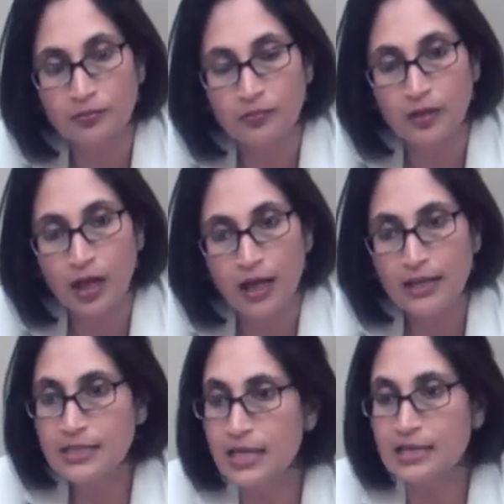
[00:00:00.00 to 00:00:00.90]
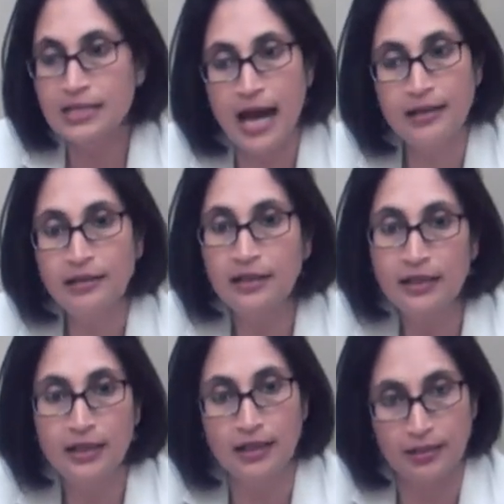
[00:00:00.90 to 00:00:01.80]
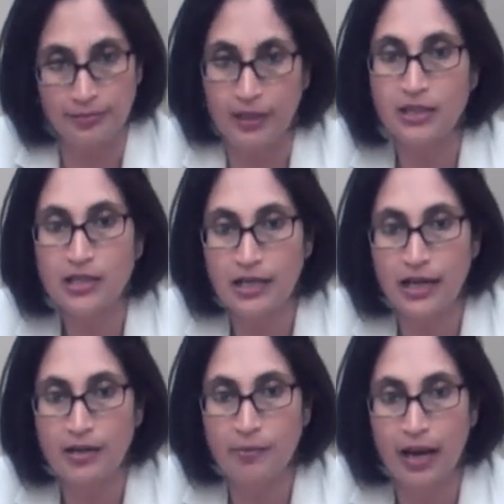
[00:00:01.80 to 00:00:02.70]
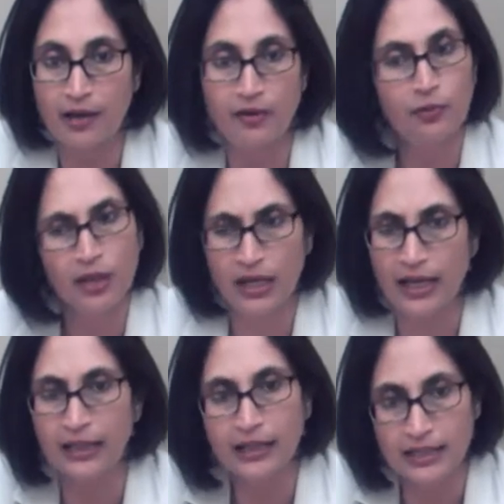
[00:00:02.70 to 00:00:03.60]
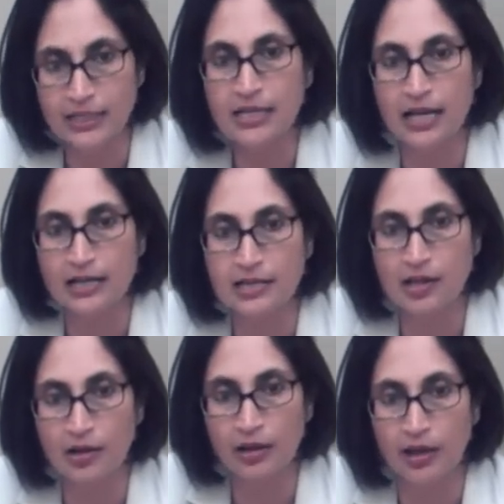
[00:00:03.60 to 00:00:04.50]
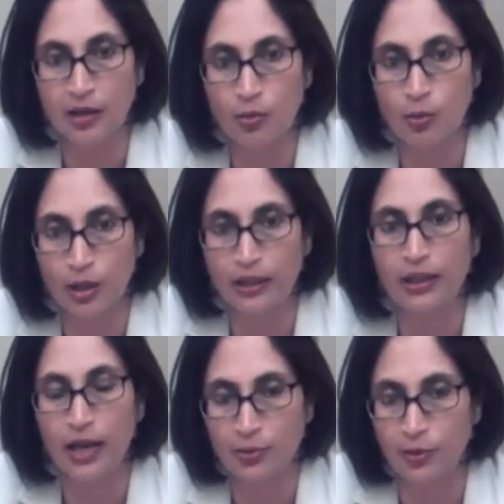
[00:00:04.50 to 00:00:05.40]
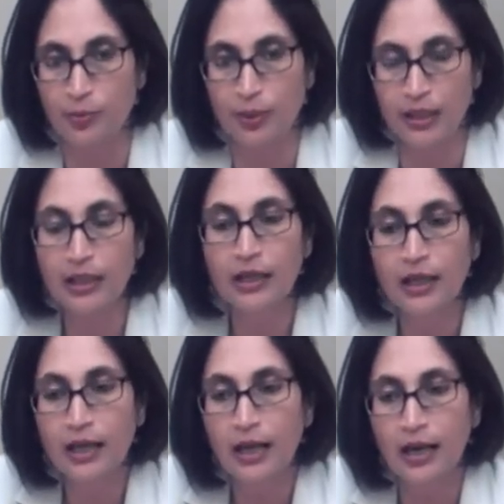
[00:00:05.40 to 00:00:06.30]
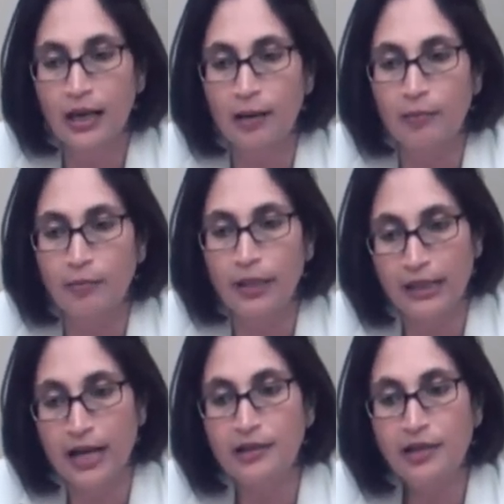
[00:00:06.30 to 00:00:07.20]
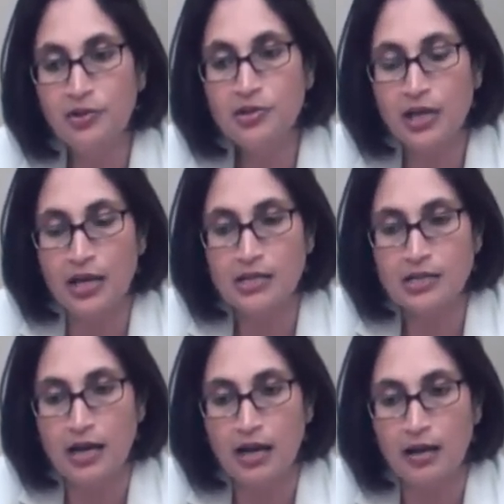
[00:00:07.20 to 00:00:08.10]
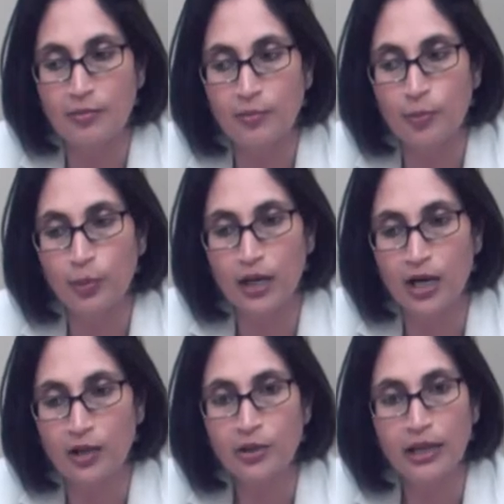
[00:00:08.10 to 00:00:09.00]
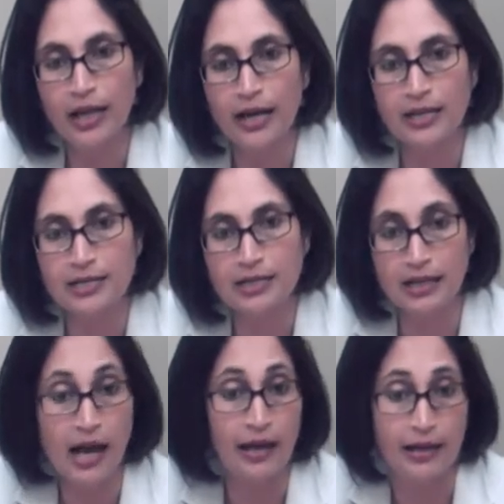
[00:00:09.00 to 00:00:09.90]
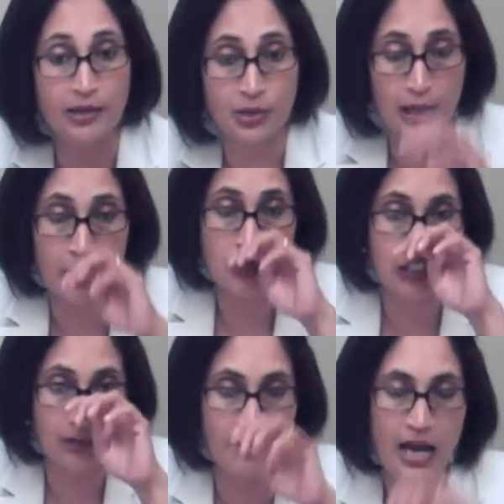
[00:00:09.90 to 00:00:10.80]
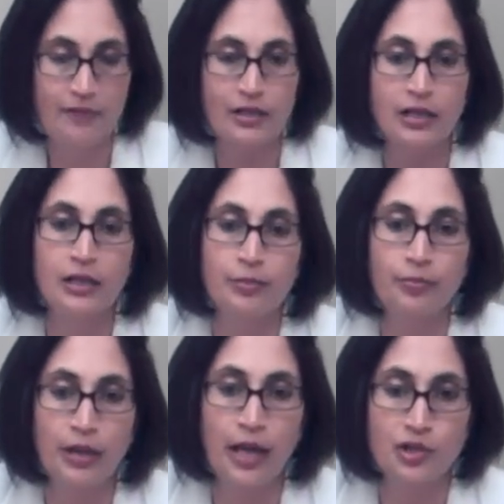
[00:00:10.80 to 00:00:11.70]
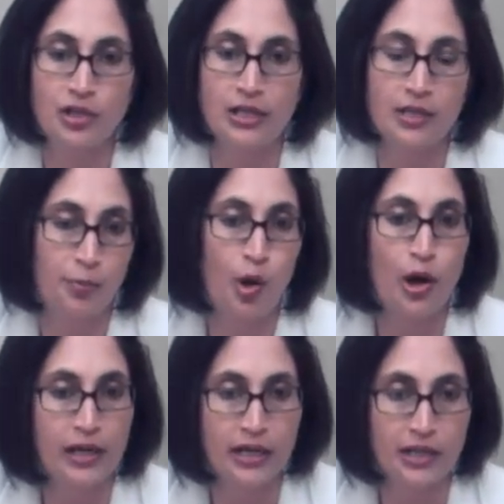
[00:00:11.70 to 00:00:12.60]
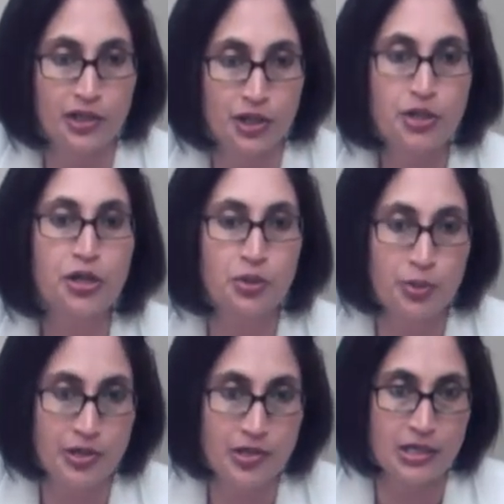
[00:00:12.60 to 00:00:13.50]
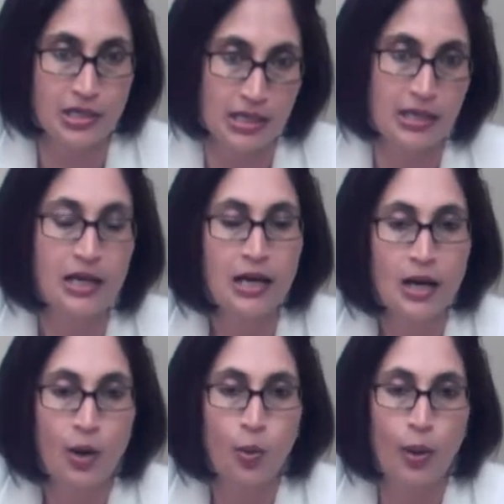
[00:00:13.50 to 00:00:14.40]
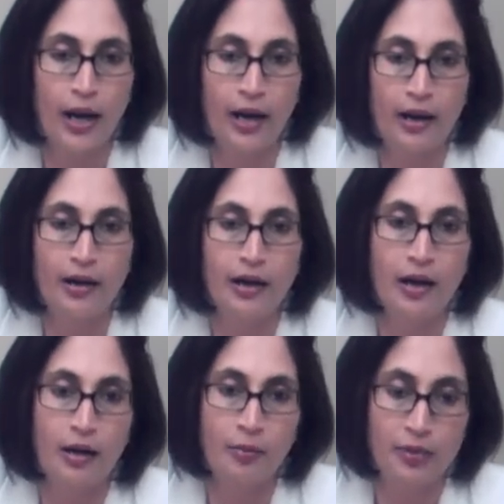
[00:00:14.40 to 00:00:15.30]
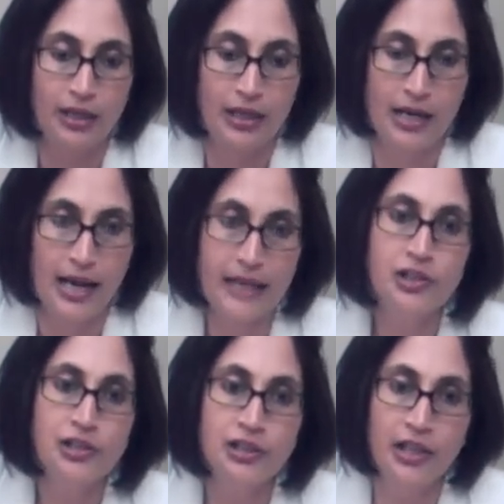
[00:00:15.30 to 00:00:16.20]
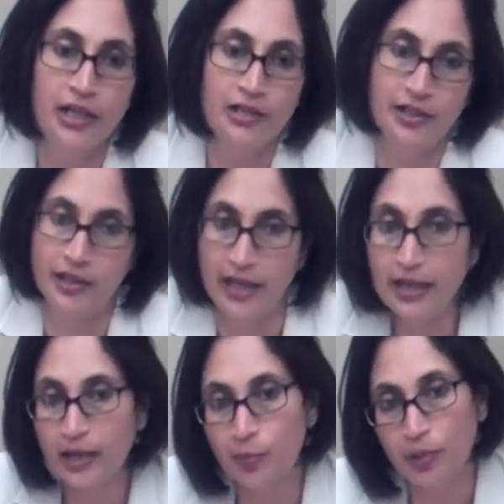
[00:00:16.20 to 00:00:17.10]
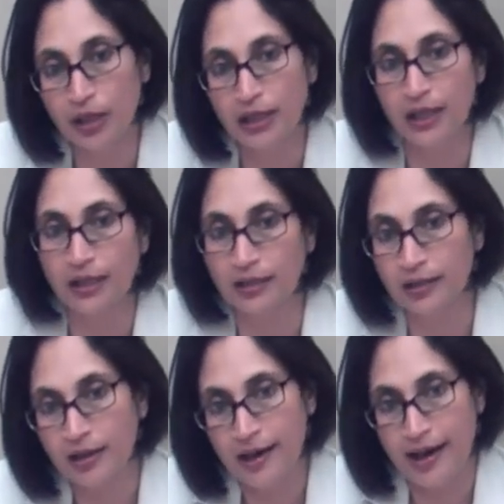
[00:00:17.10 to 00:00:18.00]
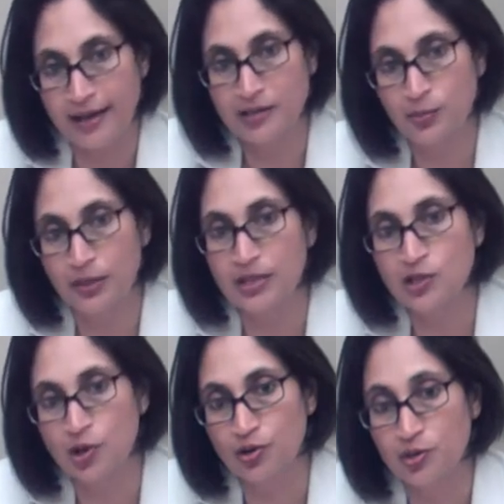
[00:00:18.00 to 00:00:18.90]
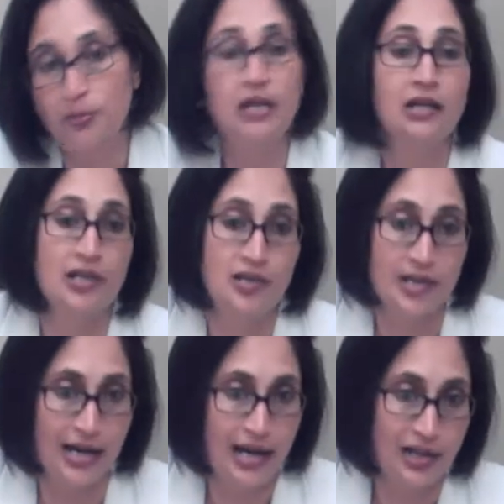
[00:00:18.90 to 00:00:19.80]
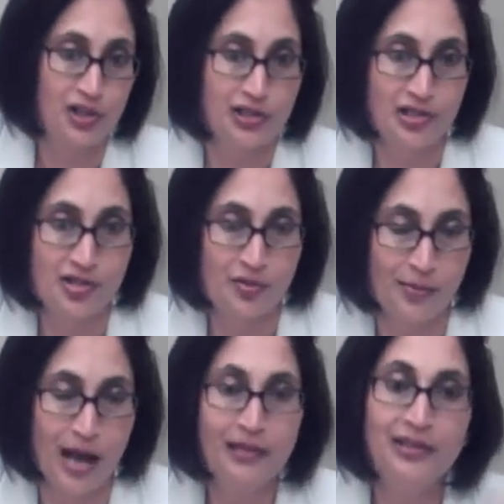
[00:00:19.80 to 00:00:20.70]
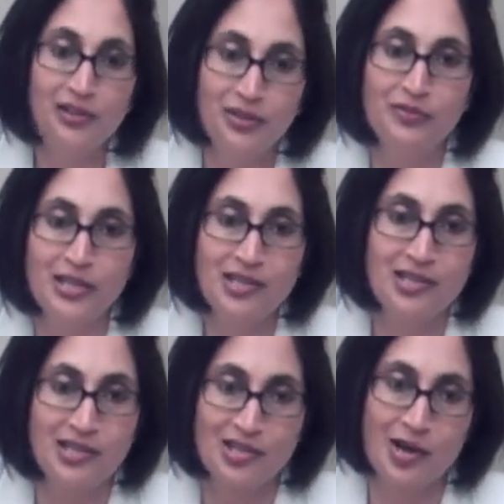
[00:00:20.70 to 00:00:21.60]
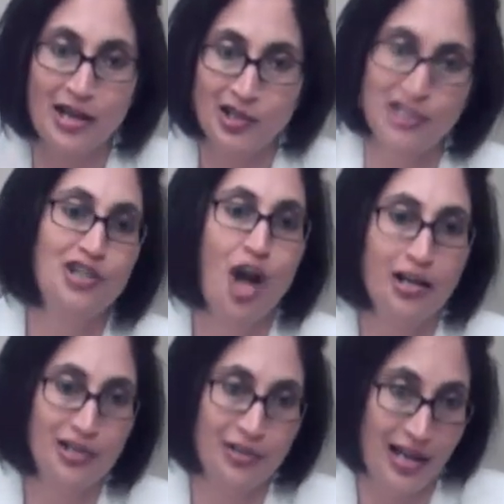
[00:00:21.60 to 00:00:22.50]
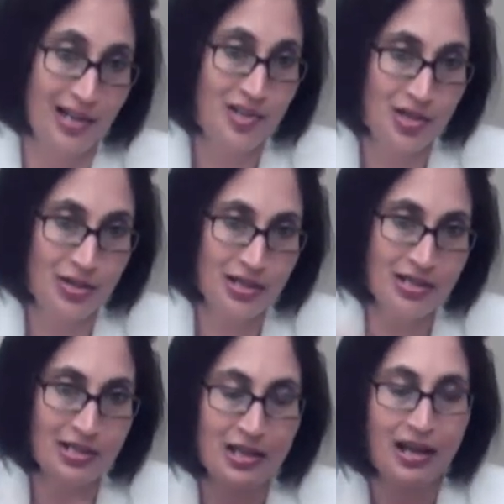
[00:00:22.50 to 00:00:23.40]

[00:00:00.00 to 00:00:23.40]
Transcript: It's a standard internet bandwidth. We can get the details on what that would be. But the other use case we are looking at is in higher education. We have actually deployed it in Duke University, where within a lecture theater, they can bring in experts or speakers and lecturers from other universities to actually talk to their students.